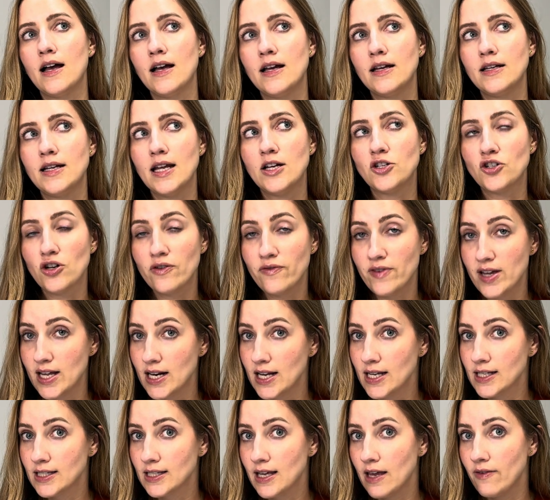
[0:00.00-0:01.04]

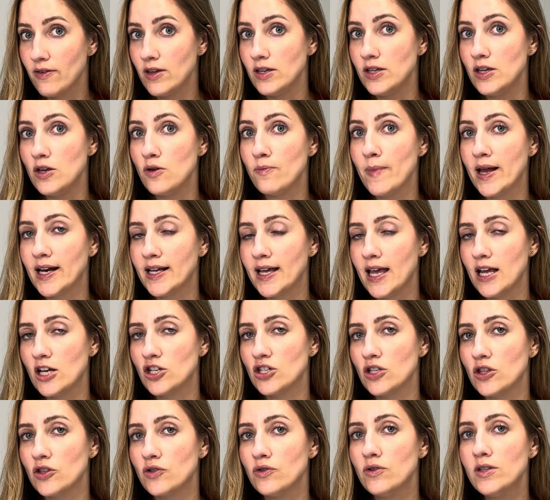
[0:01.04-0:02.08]
intravenous, giving you
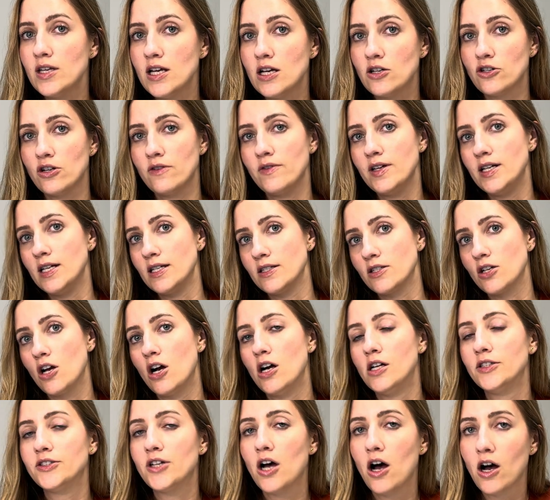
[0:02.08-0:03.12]
medication through the intravenous
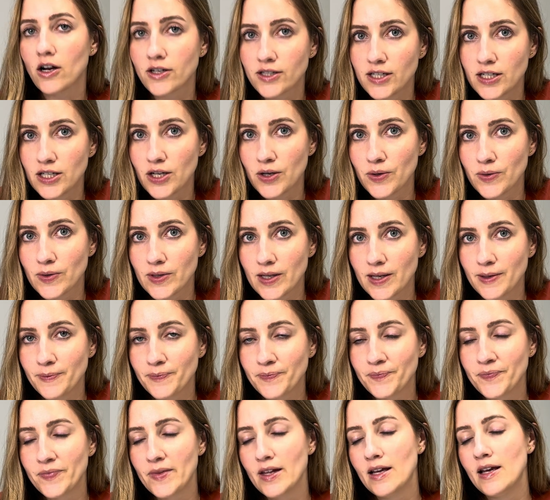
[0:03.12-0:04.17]
called oxytocin.
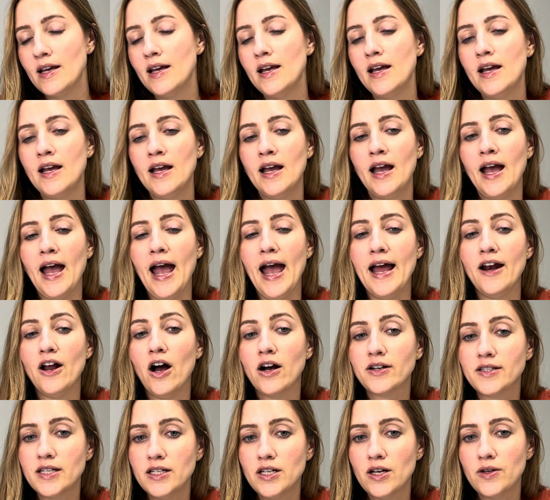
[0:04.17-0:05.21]
And
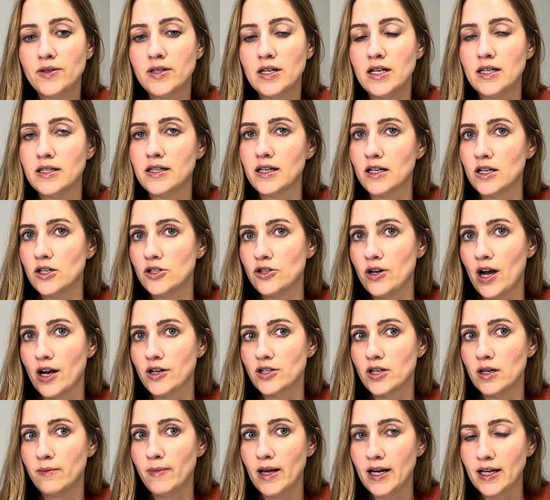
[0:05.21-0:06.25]
oxytocin is the
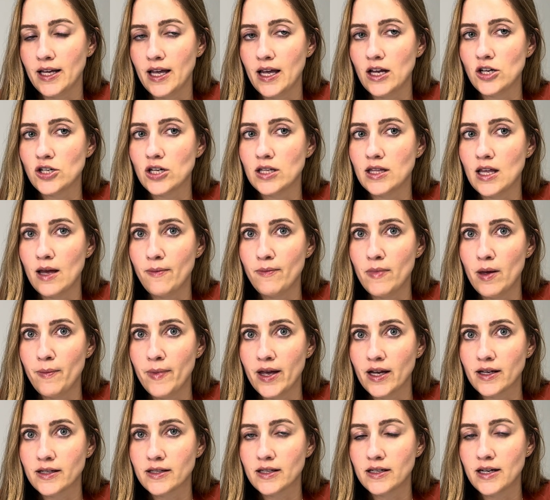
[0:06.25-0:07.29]
contraction medication that
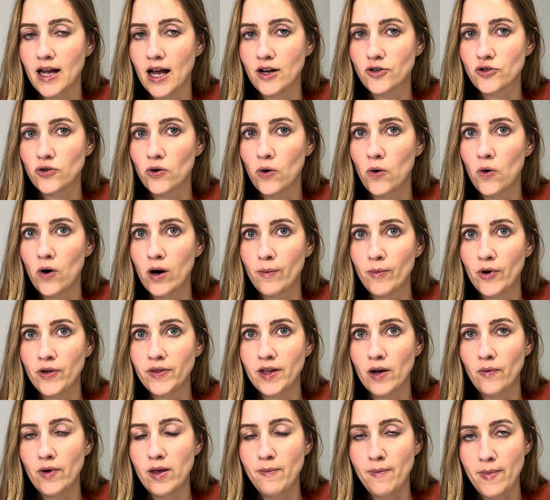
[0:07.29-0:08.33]
mimics the natural hormone
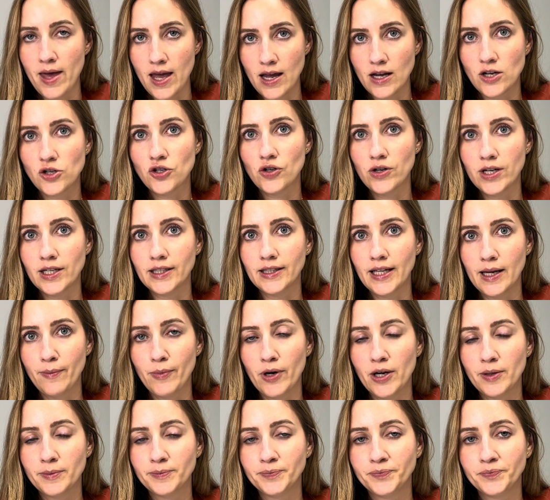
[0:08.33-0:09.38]
that we make during labor.